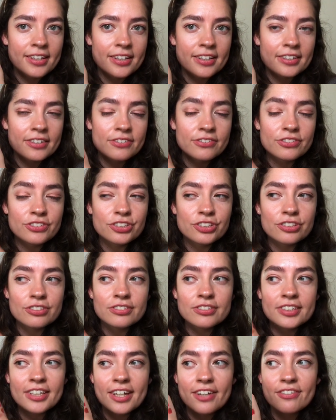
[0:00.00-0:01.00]
if
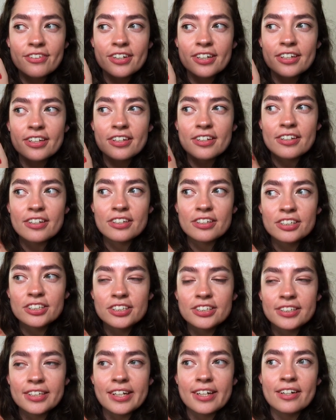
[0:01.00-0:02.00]
Drew's having another
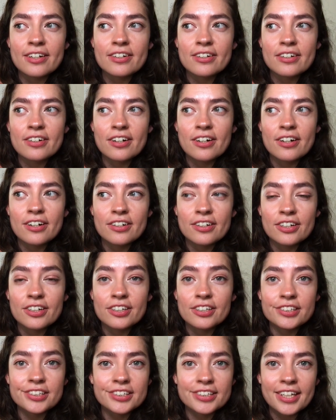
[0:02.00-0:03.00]
sale on
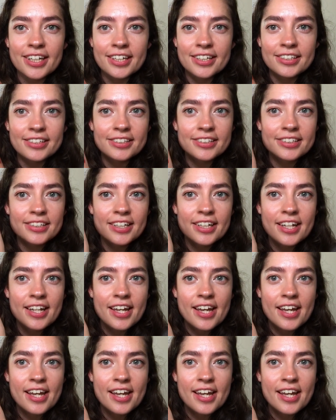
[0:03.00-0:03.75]
her site,